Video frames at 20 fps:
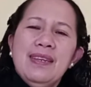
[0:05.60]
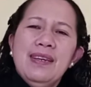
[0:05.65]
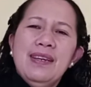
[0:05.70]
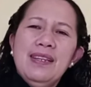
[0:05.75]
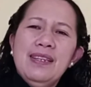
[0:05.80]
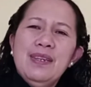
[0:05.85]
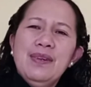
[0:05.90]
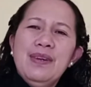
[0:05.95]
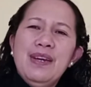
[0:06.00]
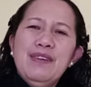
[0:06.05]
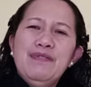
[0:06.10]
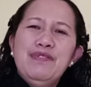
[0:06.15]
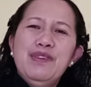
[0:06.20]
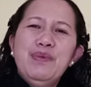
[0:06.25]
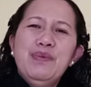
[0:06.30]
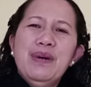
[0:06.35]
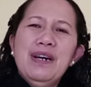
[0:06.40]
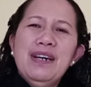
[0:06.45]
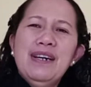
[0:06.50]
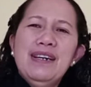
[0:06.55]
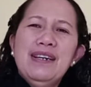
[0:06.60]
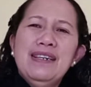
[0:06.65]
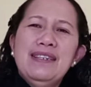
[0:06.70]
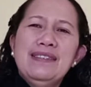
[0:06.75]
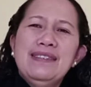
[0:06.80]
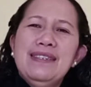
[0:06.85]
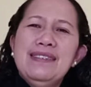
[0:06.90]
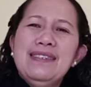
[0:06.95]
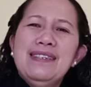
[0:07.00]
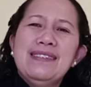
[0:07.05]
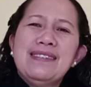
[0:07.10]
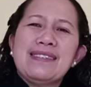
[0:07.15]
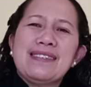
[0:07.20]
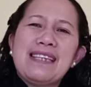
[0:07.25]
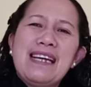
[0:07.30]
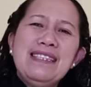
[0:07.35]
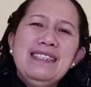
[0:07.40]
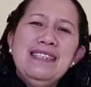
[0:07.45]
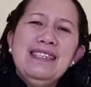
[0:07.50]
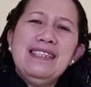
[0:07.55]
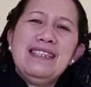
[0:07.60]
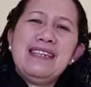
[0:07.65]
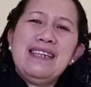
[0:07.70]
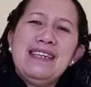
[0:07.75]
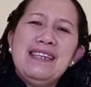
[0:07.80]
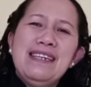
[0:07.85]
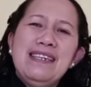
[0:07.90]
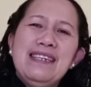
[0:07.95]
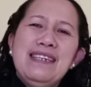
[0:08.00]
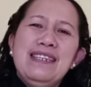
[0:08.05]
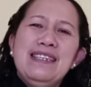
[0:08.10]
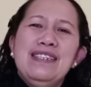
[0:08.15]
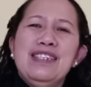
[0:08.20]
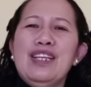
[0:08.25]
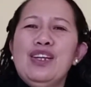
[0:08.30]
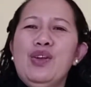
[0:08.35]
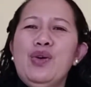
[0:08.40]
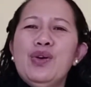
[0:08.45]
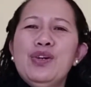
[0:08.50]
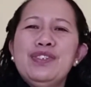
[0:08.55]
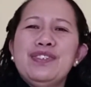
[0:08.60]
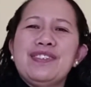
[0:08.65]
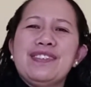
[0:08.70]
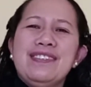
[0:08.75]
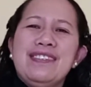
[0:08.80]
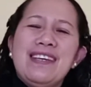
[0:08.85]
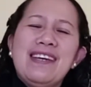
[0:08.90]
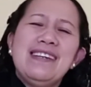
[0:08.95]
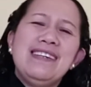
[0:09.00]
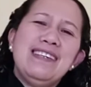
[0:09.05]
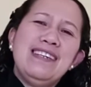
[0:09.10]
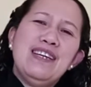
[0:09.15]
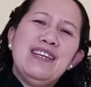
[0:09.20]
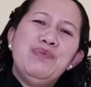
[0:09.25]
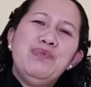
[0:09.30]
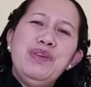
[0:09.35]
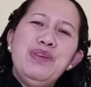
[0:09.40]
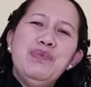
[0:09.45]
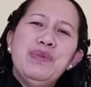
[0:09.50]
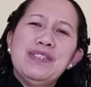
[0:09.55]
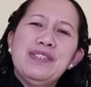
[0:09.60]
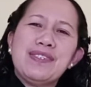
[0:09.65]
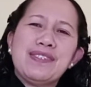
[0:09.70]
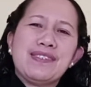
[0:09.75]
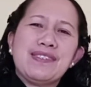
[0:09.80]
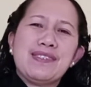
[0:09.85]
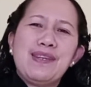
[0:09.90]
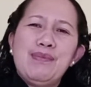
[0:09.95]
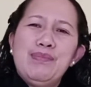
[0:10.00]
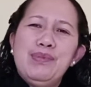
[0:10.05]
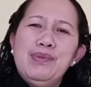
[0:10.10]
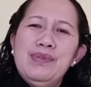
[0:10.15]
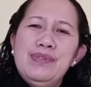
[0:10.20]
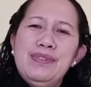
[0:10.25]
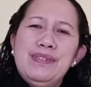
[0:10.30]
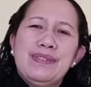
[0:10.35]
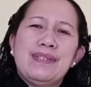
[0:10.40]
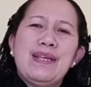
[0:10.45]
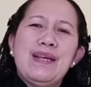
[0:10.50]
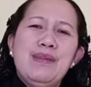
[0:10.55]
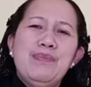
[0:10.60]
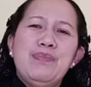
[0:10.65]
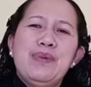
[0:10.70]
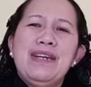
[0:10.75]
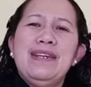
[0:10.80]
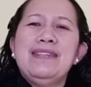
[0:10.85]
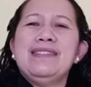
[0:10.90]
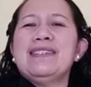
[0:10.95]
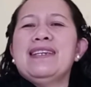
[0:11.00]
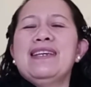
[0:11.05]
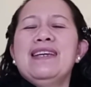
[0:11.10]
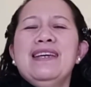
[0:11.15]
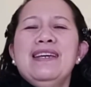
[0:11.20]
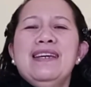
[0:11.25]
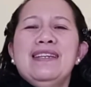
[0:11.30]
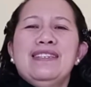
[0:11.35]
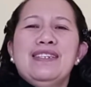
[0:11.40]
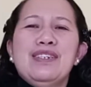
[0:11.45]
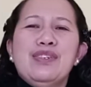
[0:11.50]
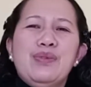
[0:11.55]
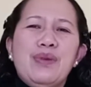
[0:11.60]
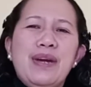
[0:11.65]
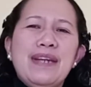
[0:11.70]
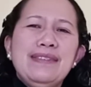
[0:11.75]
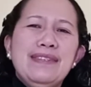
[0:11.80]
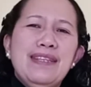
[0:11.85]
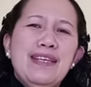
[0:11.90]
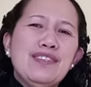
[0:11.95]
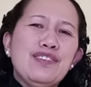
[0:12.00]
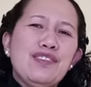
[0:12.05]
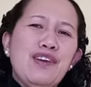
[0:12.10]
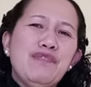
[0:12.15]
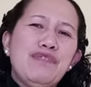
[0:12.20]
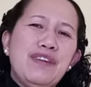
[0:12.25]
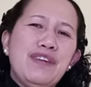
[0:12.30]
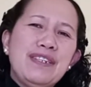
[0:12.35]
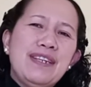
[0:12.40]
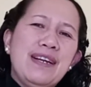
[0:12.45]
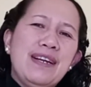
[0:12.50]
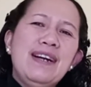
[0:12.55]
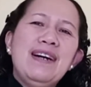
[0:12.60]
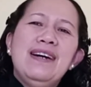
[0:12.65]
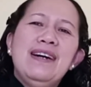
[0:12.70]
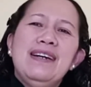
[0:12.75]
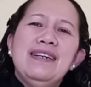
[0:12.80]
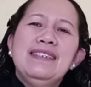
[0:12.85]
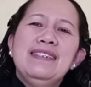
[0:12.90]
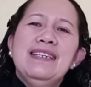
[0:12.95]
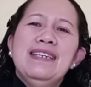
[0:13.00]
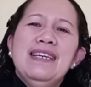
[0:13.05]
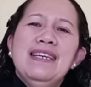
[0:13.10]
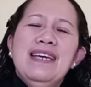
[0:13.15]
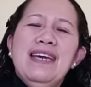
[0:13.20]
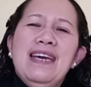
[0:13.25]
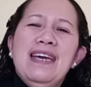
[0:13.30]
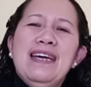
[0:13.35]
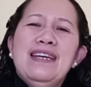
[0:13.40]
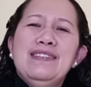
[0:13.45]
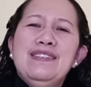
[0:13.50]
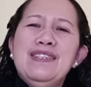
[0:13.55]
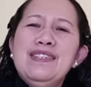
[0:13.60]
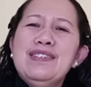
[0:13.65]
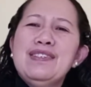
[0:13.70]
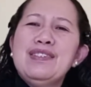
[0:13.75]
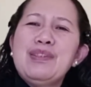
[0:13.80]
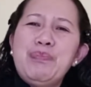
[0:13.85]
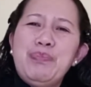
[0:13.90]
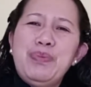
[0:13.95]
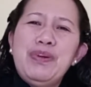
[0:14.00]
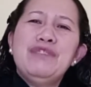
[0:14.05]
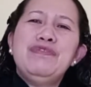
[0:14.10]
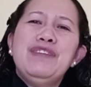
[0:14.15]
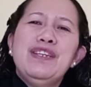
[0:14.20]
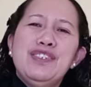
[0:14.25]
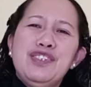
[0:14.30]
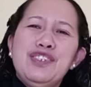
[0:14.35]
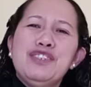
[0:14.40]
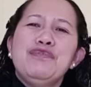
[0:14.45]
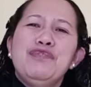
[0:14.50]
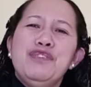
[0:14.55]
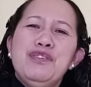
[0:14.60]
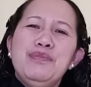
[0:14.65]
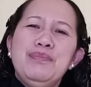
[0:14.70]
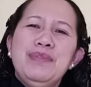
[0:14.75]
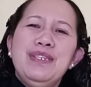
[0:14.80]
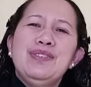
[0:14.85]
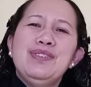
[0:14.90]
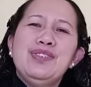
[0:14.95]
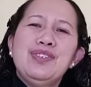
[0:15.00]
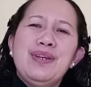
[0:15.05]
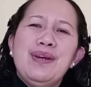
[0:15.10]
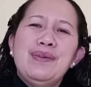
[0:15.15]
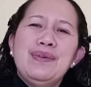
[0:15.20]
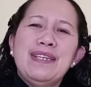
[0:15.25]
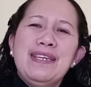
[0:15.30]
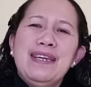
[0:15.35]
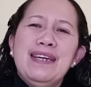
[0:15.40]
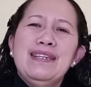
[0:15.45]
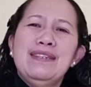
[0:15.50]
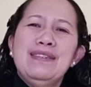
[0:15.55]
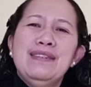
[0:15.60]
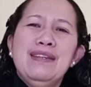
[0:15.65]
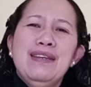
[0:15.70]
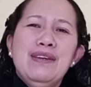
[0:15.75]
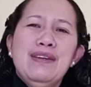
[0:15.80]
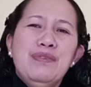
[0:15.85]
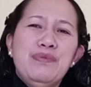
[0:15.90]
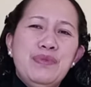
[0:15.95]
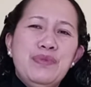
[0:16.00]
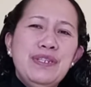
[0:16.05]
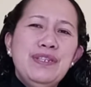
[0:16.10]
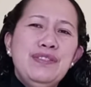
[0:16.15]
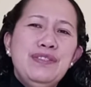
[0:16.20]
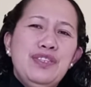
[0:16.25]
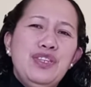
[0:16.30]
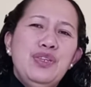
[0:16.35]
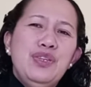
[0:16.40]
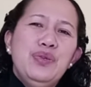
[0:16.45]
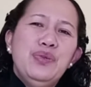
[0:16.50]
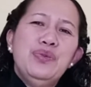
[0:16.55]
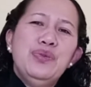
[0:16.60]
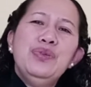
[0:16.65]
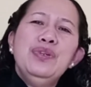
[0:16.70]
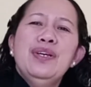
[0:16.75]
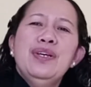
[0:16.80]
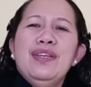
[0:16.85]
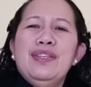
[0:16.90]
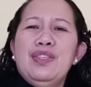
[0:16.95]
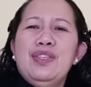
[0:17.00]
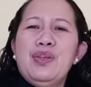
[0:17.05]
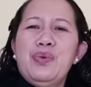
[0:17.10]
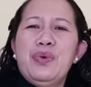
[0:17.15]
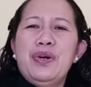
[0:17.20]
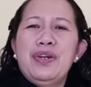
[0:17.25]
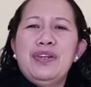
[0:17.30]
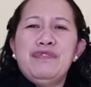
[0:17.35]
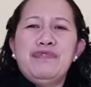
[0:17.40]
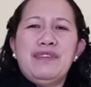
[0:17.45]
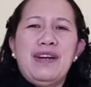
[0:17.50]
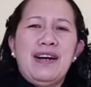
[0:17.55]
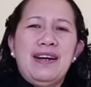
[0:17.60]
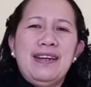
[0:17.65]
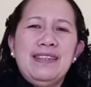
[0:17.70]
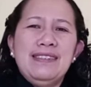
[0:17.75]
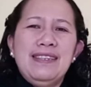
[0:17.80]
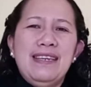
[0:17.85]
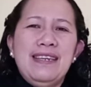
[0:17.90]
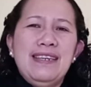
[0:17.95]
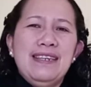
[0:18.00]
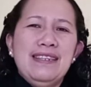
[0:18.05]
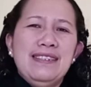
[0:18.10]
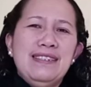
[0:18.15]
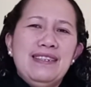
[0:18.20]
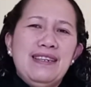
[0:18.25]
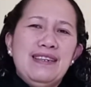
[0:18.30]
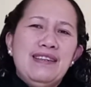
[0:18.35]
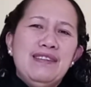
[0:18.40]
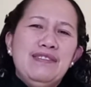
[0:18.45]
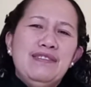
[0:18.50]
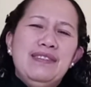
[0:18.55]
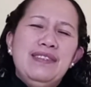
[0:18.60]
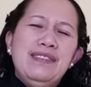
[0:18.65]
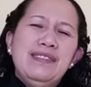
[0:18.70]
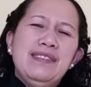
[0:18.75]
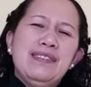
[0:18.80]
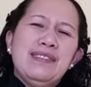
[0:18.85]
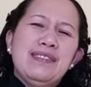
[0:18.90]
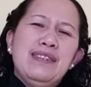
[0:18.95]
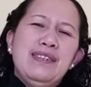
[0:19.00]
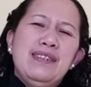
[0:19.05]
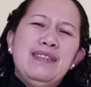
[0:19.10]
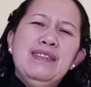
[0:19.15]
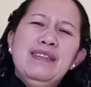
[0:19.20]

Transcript: Hello everyone, this is Sunday, the Lord's Day, and we will celebrate the greatness of our God. And this is a privilege for me to share again with you the Word of God and this